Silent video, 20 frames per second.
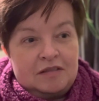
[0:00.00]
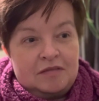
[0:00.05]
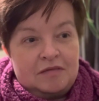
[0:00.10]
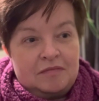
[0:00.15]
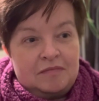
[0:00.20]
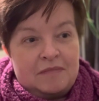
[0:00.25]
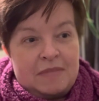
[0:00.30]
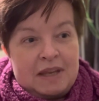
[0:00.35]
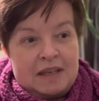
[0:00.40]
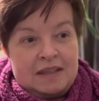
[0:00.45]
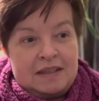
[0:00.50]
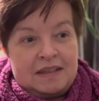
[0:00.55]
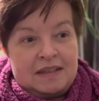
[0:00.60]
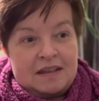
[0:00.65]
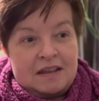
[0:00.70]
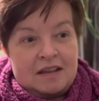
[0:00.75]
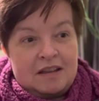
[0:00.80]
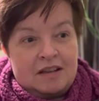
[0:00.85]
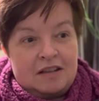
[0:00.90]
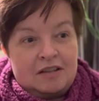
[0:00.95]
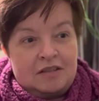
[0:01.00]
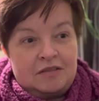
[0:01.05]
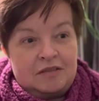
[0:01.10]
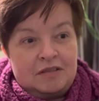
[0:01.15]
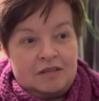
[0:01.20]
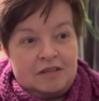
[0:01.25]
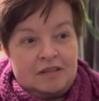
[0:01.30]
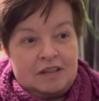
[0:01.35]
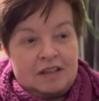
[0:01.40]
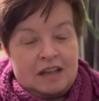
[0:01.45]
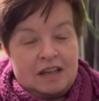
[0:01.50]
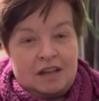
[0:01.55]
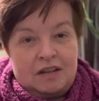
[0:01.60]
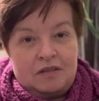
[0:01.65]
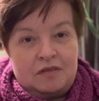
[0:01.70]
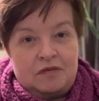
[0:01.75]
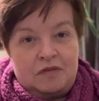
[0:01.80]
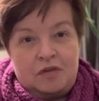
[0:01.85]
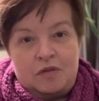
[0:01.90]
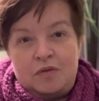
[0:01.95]
Mensa, like
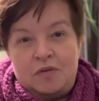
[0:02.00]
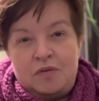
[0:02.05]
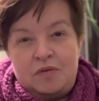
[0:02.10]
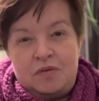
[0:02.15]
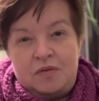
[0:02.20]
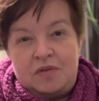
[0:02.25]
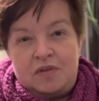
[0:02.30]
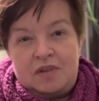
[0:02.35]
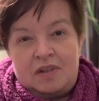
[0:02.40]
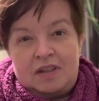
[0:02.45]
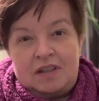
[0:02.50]
food,